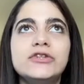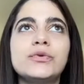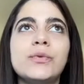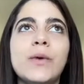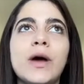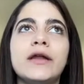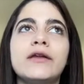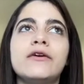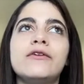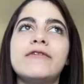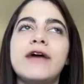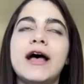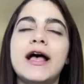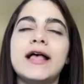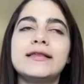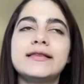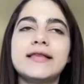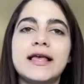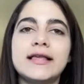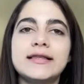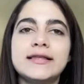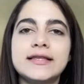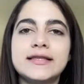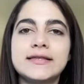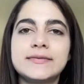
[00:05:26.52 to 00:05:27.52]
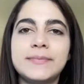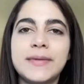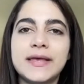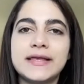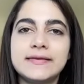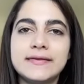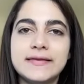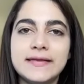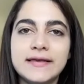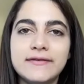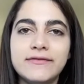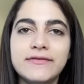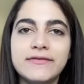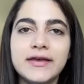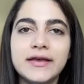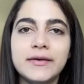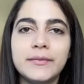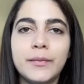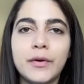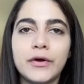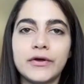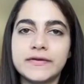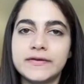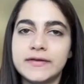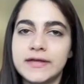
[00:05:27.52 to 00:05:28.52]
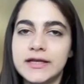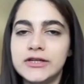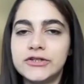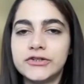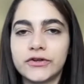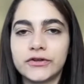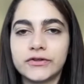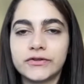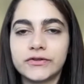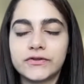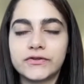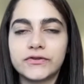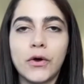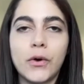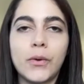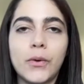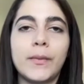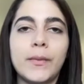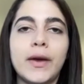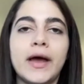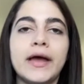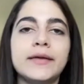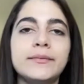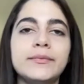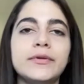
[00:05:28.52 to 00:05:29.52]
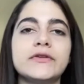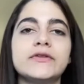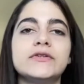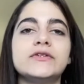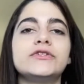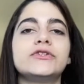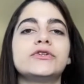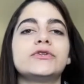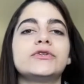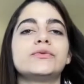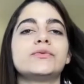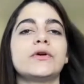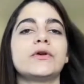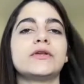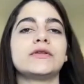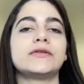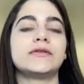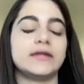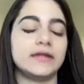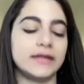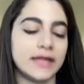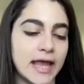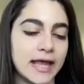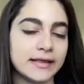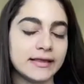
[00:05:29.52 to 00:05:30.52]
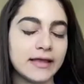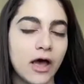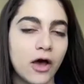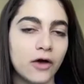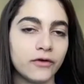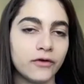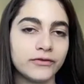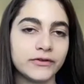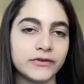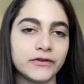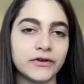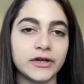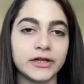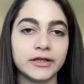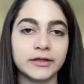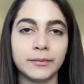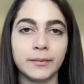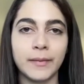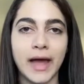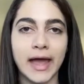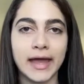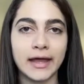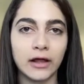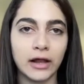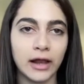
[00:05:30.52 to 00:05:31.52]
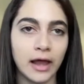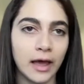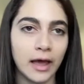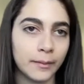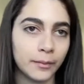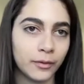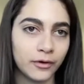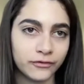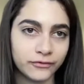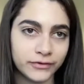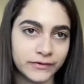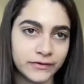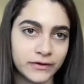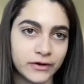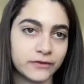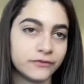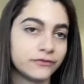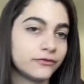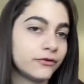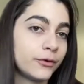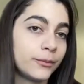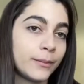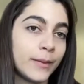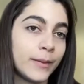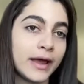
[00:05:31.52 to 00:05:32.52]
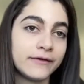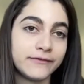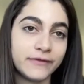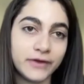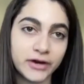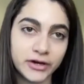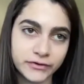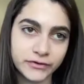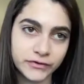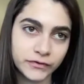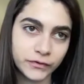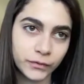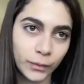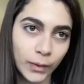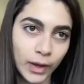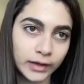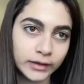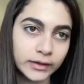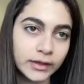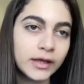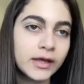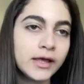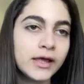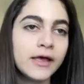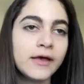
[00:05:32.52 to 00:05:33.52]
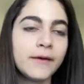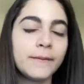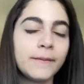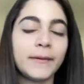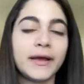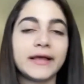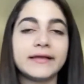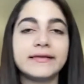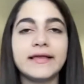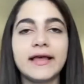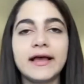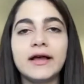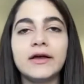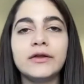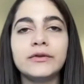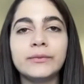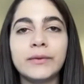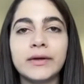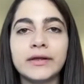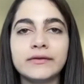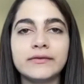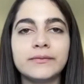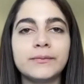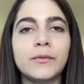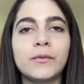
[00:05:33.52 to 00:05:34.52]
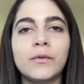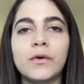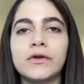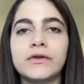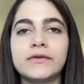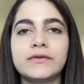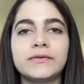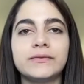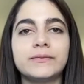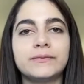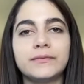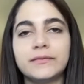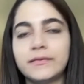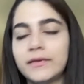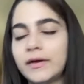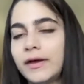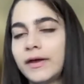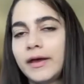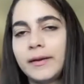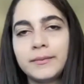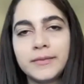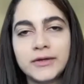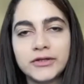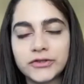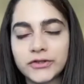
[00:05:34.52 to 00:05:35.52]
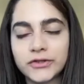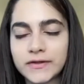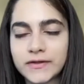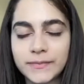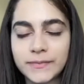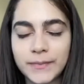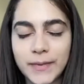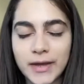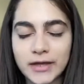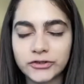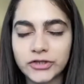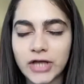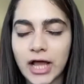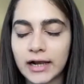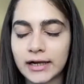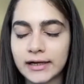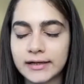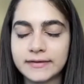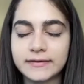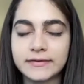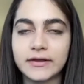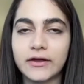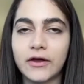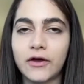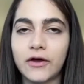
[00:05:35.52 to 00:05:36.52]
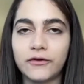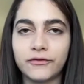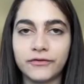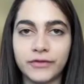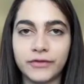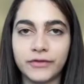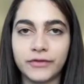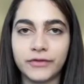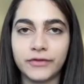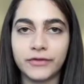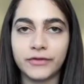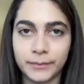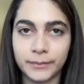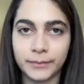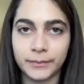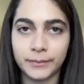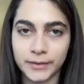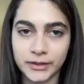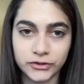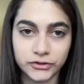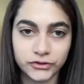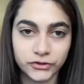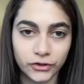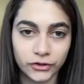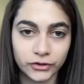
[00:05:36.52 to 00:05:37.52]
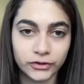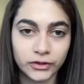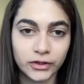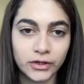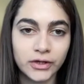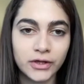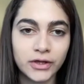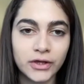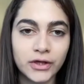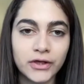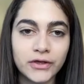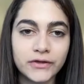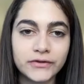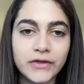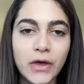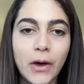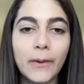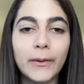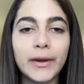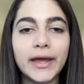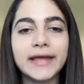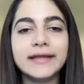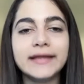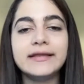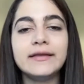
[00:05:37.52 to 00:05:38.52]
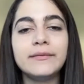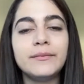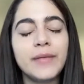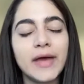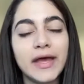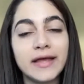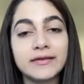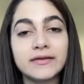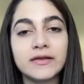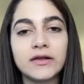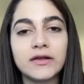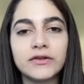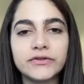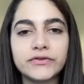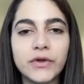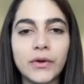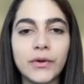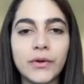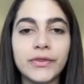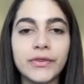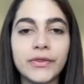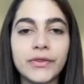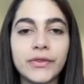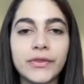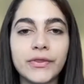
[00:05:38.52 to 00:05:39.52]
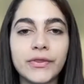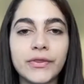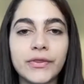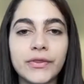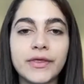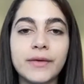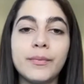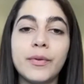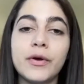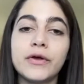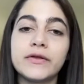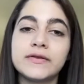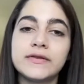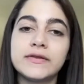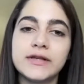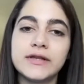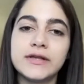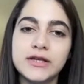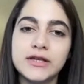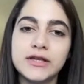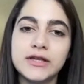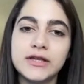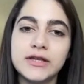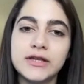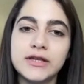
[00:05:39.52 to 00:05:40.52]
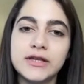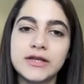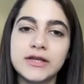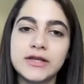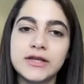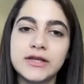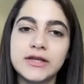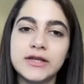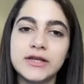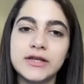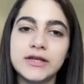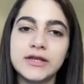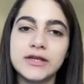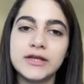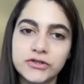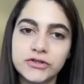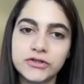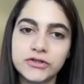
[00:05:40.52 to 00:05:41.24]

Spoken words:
one of us has a specific position. So my position was a data officer and a biolab officer for my first one. My second one was a mission specialist of the mission. So it depends also on the positions